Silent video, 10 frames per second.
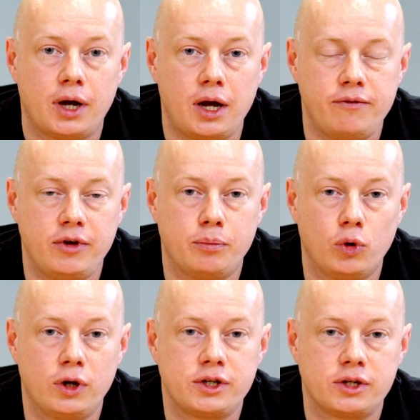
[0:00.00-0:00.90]
IV
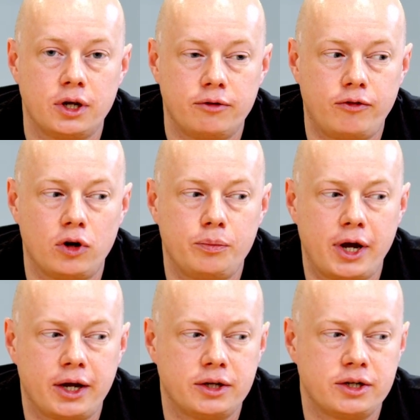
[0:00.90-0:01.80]
bolus, followed
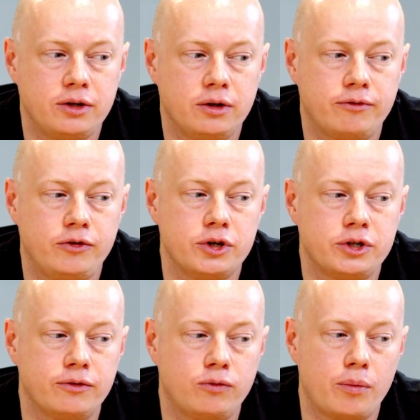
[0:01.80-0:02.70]
by a continuing
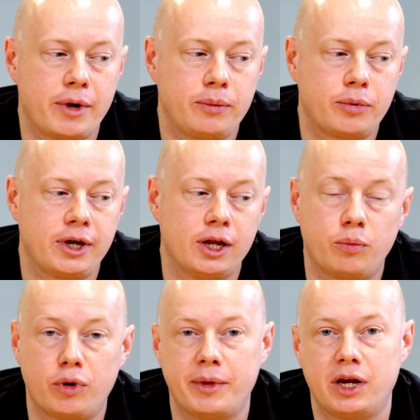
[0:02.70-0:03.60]
infusion of 1 mic per kilo
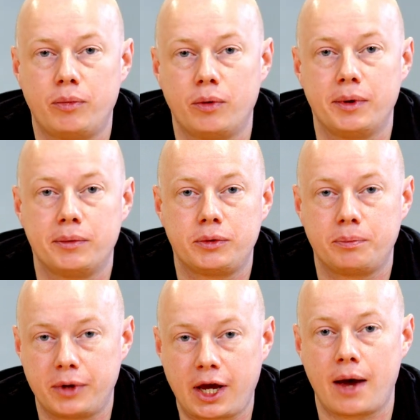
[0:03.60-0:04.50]
per minute, but we
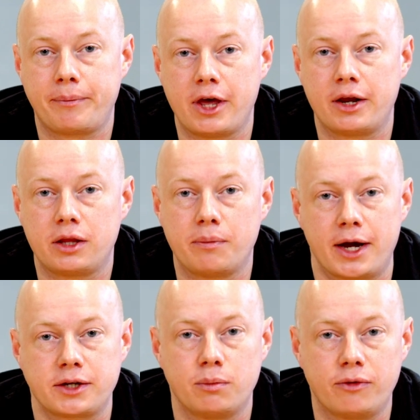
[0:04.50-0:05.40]
would be capped then at the
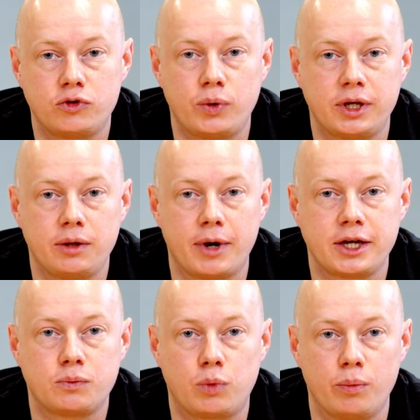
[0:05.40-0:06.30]
maximum of 20
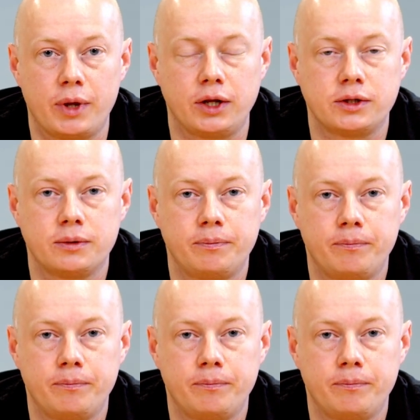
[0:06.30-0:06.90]
mics per minute.